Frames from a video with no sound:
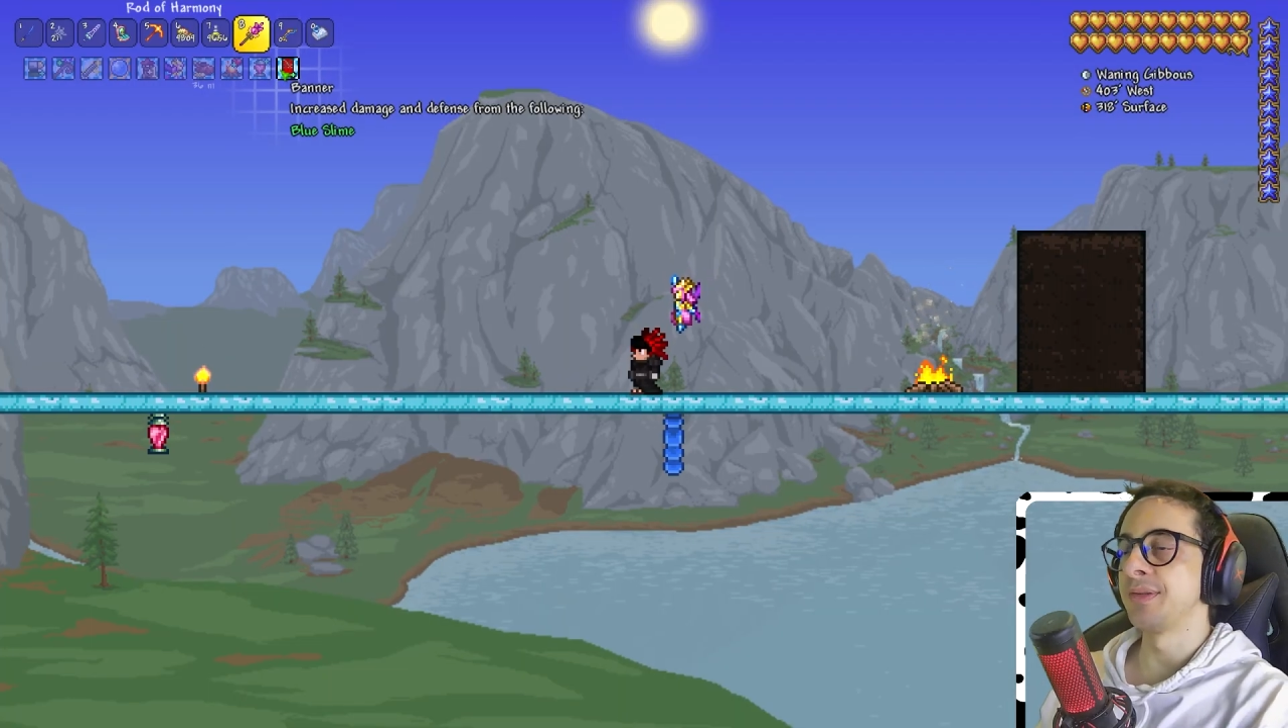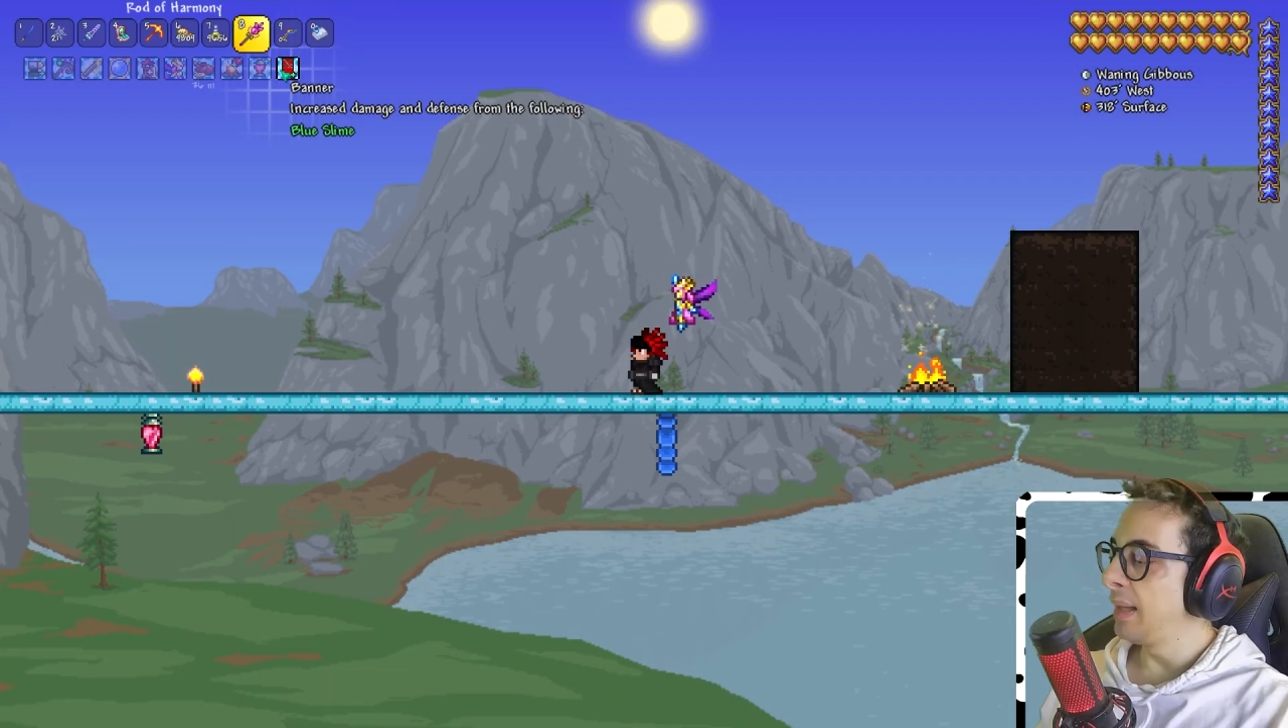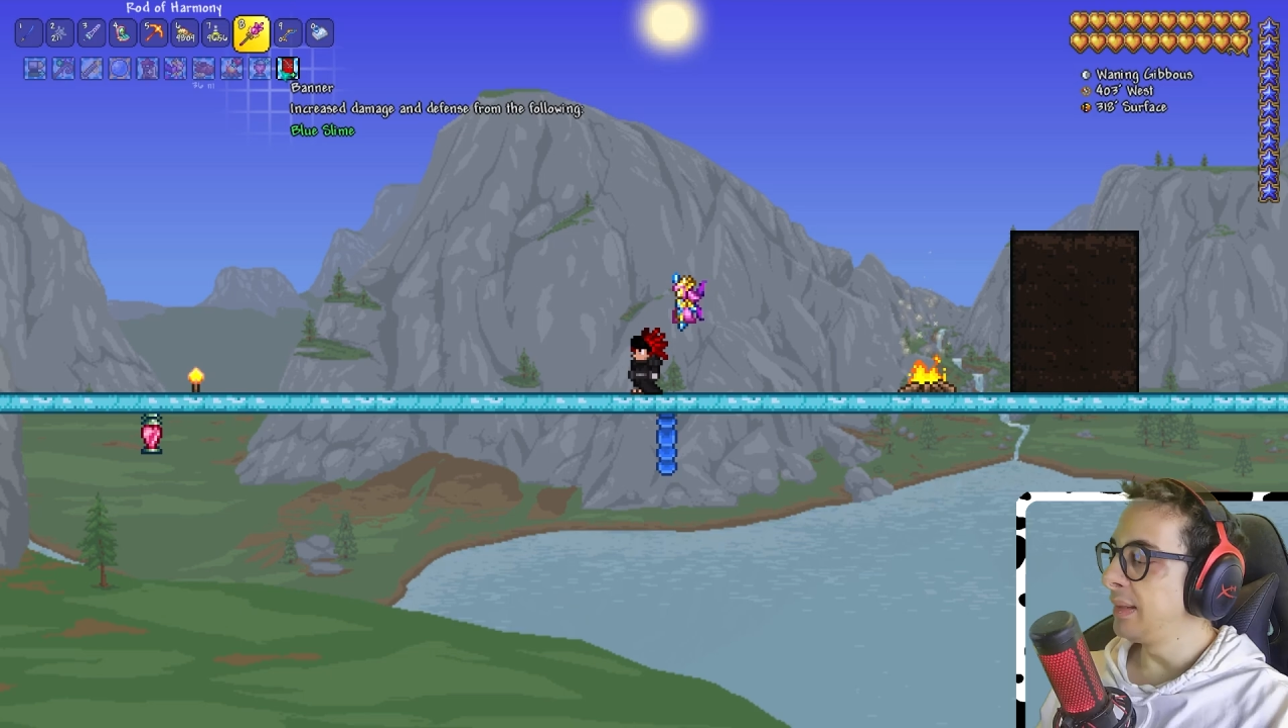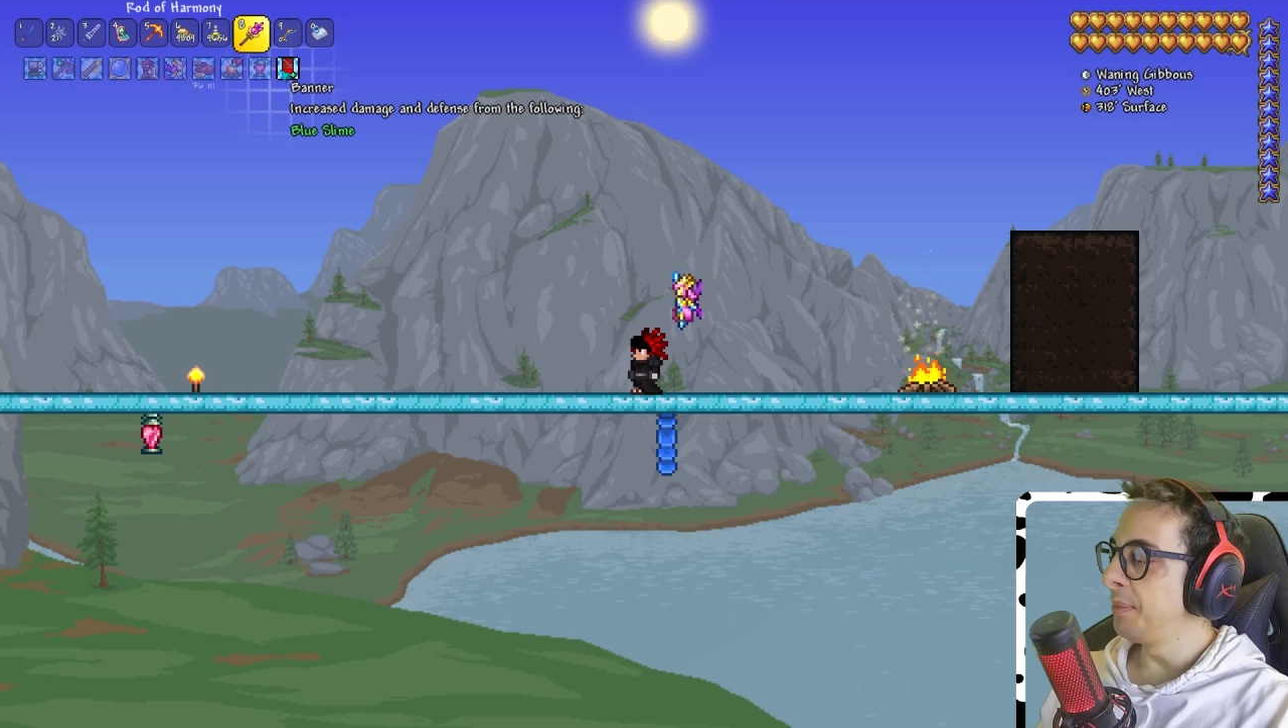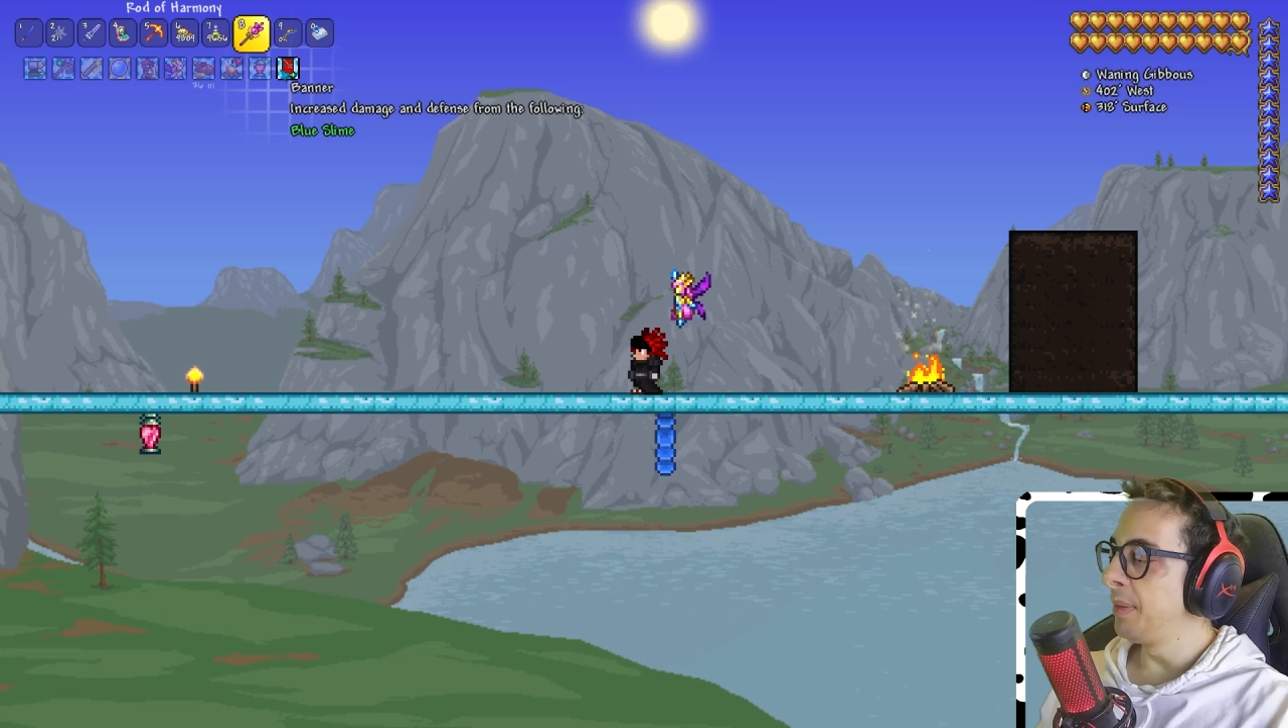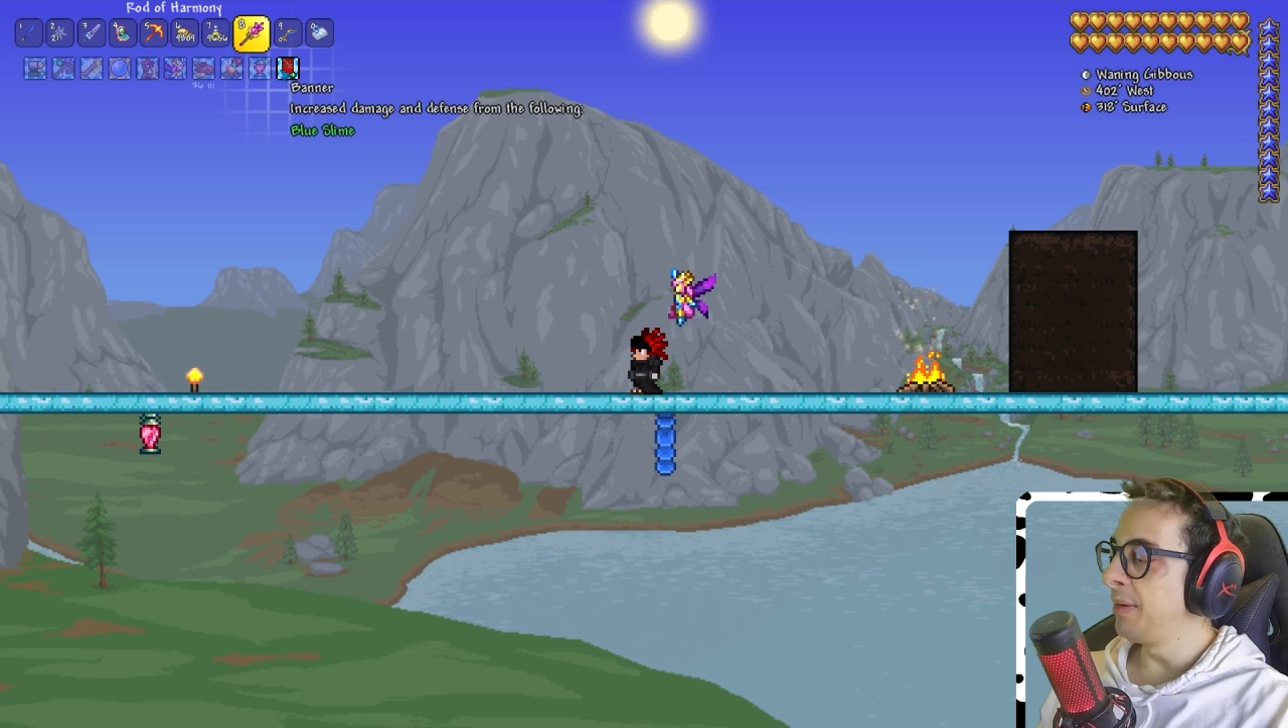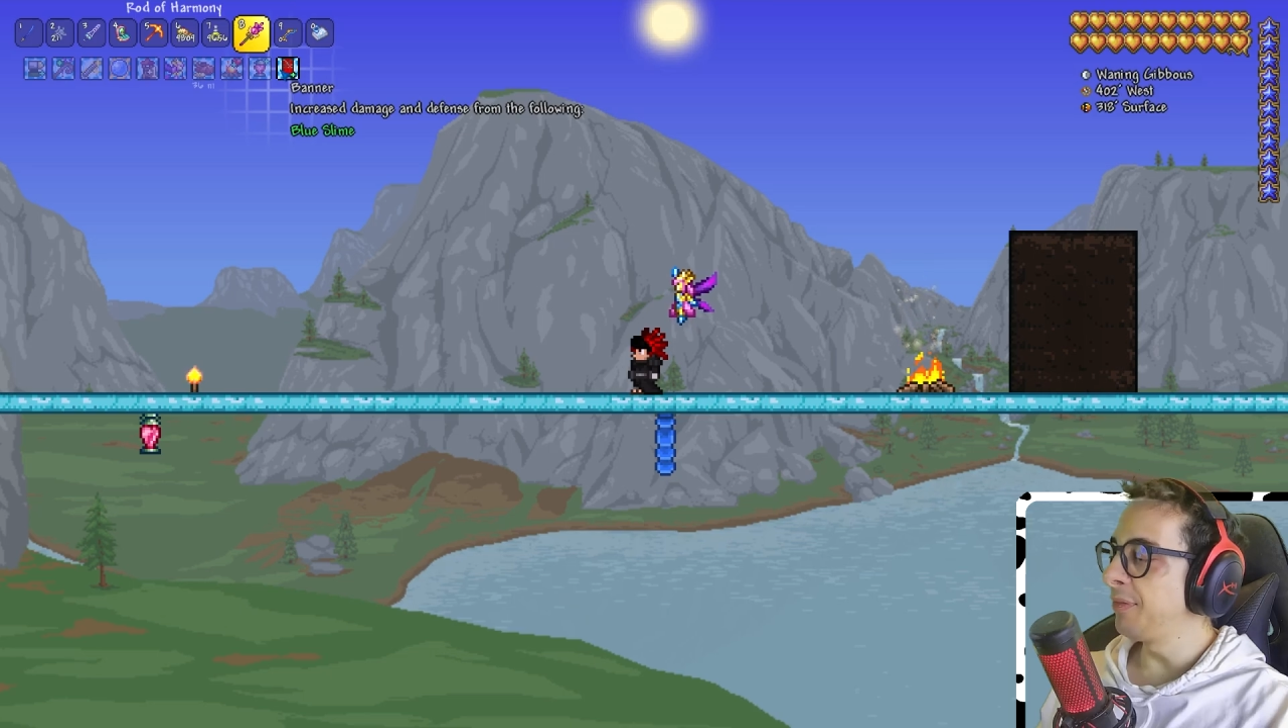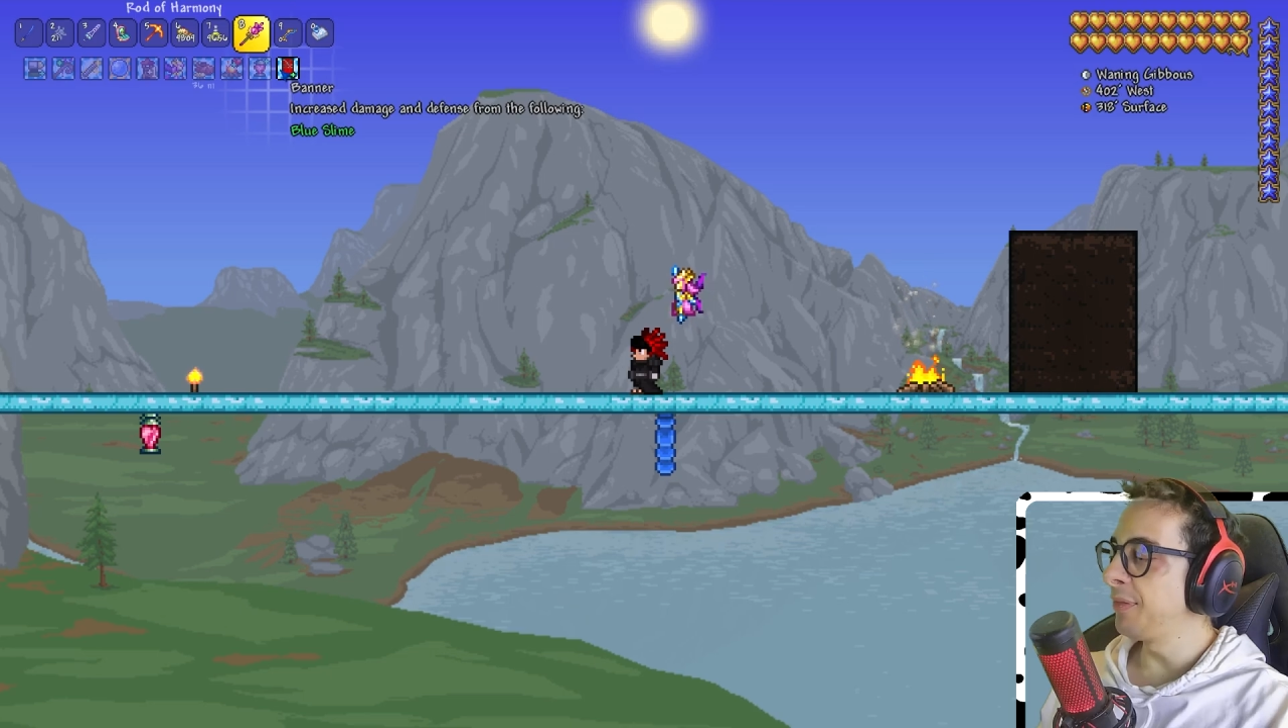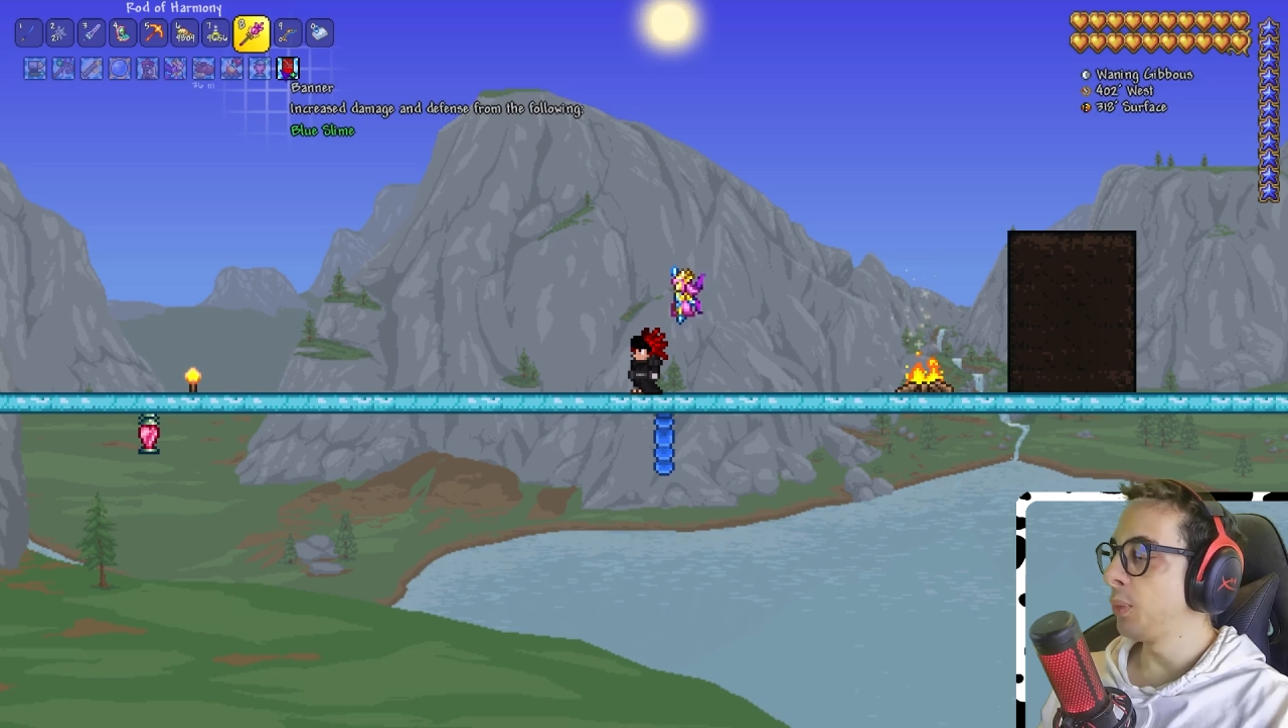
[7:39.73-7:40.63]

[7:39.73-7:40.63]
And the buff,